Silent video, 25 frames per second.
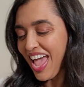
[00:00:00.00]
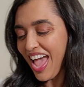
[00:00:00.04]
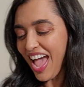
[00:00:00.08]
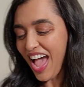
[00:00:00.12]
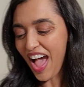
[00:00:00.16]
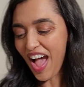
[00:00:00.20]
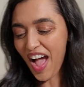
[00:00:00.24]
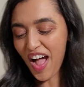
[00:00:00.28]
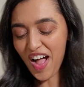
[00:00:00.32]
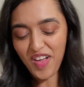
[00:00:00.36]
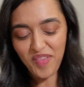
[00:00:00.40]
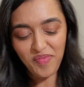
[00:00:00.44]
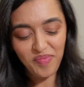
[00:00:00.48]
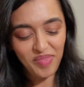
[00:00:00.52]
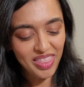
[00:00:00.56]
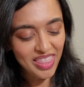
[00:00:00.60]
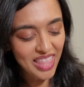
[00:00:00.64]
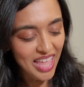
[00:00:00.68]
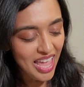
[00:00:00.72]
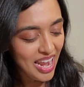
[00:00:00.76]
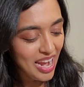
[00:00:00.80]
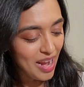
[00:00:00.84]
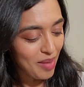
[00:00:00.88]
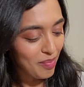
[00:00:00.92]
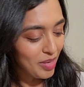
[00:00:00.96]

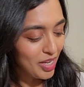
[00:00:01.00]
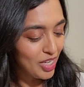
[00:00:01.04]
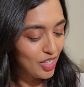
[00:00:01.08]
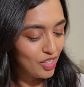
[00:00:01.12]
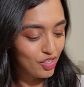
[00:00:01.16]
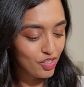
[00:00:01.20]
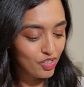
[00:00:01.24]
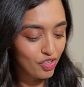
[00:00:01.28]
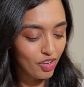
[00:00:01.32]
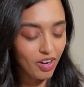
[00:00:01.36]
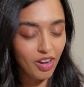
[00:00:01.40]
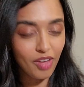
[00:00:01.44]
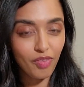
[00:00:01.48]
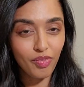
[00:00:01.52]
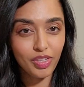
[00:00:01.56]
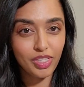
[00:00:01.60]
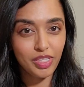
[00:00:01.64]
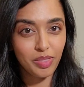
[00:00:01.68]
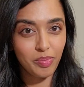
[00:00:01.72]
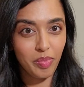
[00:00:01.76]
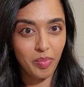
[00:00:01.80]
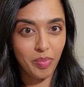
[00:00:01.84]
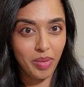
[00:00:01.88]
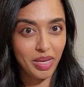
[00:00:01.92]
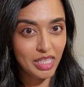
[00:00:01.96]
Then I'm going to just start off with
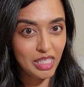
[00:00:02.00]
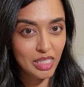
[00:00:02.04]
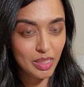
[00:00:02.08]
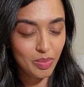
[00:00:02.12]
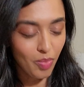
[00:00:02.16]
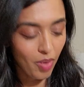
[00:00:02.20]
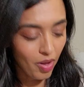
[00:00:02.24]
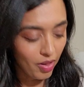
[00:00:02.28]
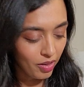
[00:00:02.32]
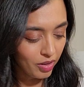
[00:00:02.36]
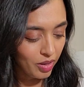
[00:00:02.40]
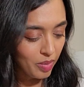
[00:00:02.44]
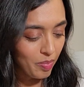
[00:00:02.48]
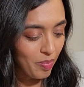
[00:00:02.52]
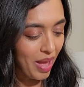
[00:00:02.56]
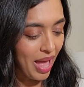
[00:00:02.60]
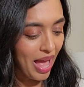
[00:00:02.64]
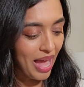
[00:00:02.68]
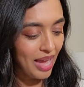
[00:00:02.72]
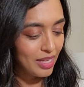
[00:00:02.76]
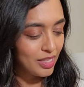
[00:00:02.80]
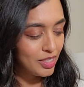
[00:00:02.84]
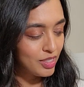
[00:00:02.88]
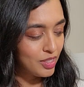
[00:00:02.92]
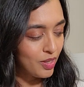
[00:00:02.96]
some of my smaller
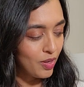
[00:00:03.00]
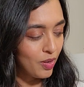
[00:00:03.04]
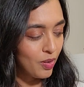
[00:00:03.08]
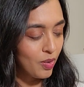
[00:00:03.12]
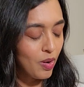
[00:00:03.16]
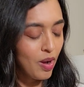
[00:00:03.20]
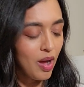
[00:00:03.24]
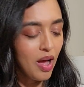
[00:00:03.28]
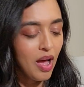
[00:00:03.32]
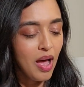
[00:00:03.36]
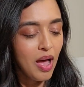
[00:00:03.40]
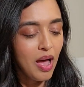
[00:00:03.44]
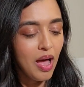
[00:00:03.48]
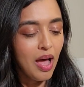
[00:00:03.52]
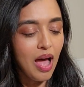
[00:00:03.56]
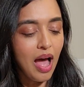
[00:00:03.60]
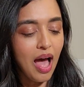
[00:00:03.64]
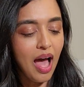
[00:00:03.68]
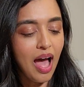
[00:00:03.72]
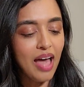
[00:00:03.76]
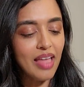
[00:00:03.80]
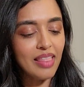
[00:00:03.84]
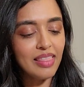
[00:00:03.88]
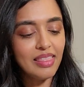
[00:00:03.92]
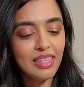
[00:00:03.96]
bags. So
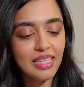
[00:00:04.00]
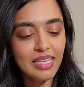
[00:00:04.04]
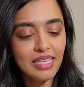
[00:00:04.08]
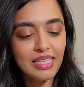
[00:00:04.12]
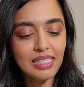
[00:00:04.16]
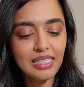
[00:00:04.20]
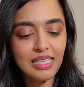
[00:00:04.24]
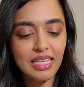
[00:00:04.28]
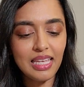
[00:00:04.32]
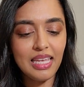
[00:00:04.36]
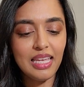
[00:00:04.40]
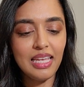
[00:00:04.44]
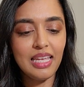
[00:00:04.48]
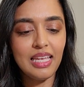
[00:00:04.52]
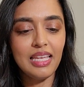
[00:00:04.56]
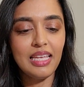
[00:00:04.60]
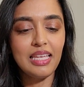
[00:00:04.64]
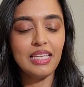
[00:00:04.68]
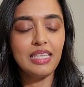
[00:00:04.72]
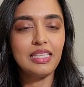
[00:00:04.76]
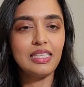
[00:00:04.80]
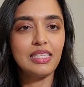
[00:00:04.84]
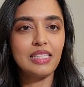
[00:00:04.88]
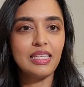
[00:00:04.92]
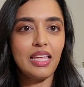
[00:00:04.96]
this
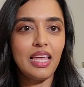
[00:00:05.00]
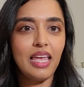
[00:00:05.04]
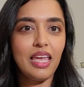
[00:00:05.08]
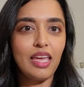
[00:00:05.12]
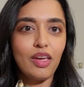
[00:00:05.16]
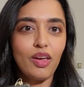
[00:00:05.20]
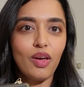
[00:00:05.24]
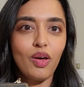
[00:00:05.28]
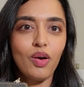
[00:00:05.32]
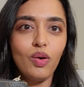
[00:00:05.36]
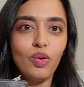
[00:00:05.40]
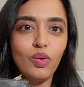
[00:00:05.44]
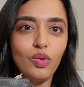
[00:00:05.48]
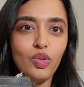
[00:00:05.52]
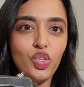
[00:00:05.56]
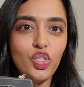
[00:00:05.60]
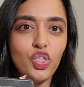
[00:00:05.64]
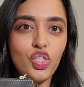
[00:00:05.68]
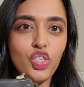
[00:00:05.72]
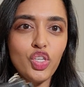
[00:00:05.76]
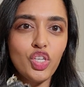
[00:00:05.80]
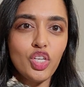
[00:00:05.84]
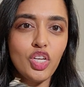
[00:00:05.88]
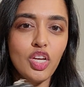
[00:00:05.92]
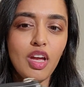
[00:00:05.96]
is a
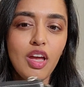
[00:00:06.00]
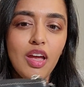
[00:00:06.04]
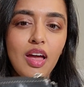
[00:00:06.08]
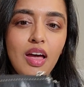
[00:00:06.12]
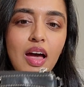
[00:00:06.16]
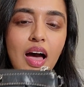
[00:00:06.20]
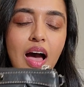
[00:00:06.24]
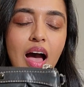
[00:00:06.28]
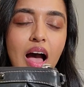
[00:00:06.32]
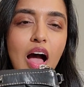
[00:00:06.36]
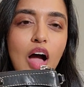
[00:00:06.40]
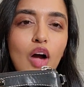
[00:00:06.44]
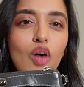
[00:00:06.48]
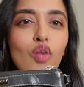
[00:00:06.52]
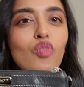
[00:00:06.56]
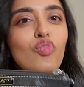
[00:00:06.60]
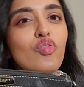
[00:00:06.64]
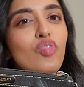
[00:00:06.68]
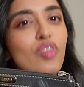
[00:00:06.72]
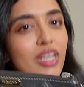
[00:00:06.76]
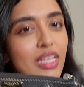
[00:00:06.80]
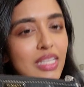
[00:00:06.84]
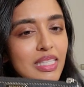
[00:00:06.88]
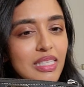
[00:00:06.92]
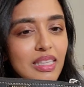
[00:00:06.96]
Coach
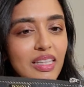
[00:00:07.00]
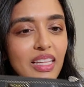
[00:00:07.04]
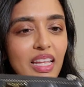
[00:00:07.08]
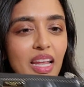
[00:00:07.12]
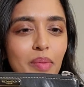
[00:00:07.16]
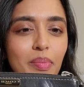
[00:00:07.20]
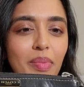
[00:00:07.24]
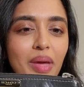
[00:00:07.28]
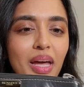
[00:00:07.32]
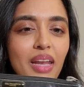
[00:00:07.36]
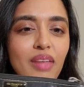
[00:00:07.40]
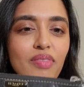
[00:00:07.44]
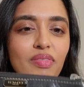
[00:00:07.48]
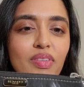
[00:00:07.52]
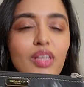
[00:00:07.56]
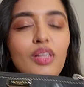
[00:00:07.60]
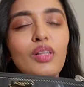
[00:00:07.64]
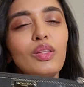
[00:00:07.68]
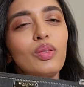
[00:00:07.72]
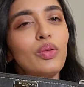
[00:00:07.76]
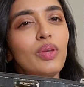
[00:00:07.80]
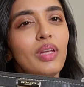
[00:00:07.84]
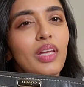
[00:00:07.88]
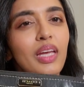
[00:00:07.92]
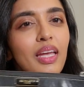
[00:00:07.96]
wristlet. I'm kind of
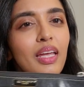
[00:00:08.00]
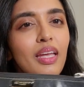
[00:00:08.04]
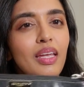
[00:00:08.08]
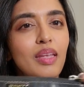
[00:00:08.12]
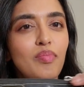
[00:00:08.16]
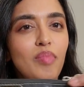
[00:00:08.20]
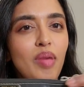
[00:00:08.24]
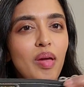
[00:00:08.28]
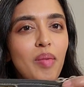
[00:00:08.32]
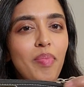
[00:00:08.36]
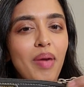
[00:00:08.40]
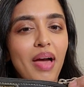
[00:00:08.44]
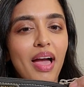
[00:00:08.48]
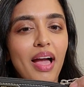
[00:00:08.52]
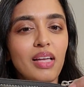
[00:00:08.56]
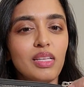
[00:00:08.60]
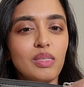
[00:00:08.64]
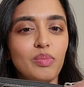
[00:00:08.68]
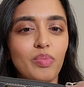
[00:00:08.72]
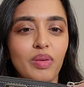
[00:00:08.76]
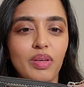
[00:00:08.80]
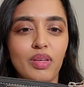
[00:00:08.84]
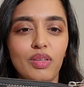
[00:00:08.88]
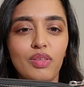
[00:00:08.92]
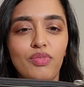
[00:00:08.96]
including it in my bags
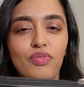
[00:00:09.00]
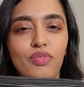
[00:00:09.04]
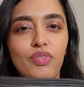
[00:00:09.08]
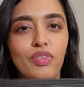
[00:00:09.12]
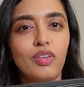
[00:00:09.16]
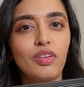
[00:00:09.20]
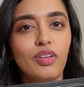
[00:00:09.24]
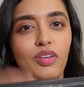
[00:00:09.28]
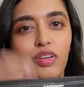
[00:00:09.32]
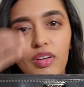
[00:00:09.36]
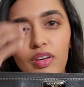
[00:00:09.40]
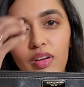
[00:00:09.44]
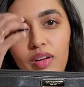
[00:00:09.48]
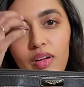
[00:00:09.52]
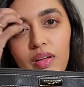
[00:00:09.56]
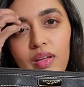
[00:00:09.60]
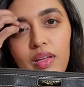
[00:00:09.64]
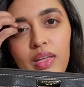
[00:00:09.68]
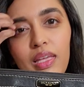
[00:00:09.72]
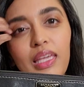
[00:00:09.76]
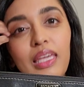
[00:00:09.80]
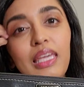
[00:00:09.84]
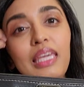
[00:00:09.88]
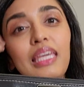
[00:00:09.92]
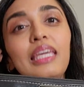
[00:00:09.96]
because for
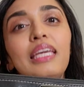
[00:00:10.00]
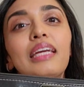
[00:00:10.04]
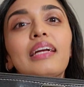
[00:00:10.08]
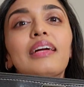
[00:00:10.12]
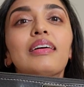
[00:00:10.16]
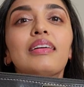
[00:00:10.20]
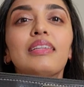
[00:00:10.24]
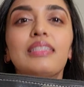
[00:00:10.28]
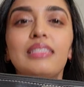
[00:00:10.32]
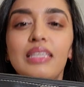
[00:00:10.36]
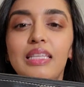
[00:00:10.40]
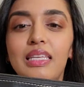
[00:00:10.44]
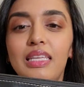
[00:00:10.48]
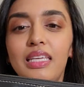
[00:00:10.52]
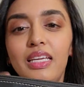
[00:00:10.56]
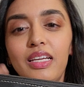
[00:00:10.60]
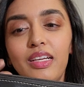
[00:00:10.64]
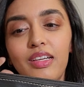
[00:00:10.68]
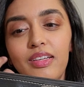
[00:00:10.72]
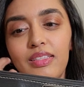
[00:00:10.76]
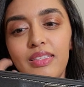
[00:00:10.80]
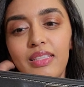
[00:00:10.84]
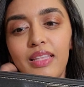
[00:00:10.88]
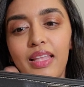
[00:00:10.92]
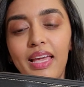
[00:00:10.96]
years and
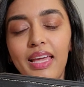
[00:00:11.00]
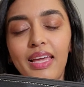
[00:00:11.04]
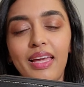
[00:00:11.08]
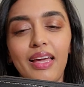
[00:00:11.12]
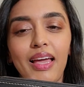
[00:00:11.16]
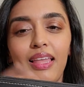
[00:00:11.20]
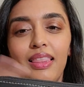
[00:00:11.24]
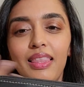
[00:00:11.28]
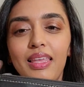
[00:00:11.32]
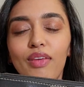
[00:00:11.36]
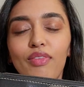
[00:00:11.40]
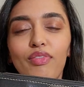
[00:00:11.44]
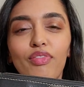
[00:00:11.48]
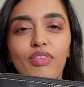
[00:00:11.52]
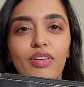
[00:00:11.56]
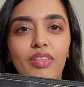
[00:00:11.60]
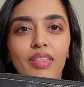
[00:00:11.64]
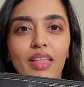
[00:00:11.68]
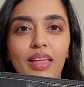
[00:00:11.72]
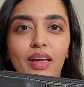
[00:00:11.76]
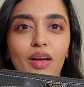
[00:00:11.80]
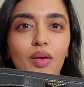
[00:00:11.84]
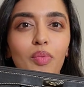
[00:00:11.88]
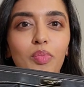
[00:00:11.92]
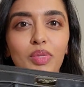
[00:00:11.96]
years, like I think for
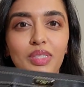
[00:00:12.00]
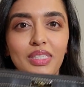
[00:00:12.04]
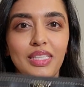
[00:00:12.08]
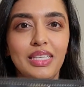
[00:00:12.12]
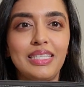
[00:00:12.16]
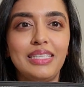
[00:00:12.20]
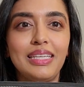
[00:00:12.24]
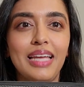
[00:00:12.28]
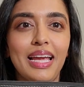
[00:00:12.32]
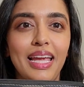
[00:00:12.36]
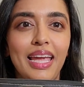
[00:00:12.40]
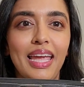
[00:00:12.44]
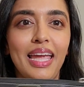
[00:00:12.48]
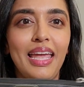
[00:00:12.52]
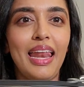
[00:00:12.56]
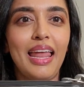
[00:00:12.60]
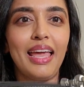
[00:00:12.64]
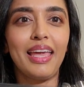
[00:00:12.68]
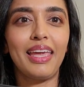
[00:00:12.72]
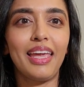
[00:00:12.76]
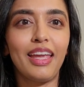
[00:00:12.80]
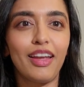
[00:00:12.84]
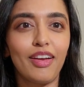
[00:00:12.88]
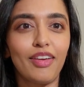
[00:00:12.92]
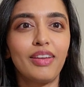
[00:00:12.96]
like almost a decade,
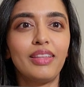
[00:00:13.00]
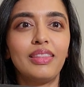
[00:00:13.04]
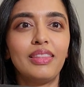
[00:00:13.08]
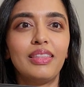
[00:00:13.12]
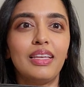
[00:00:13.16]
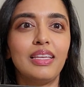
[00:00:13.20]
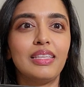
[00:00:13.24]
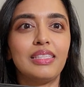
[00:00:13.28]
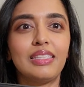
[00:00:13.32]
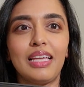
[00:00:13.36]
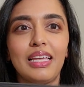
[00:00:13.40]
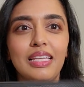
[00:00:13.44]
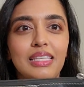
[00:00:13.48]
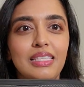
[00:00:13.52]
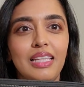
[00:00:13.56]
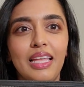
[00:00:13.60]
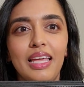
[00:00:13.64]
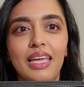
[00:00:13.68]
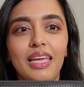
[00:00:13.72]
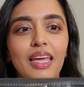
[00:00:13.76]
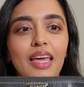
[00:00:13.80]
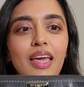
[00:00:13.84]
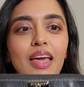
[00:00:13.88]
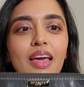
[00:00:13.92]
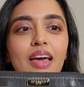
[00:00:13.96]
I carried this as like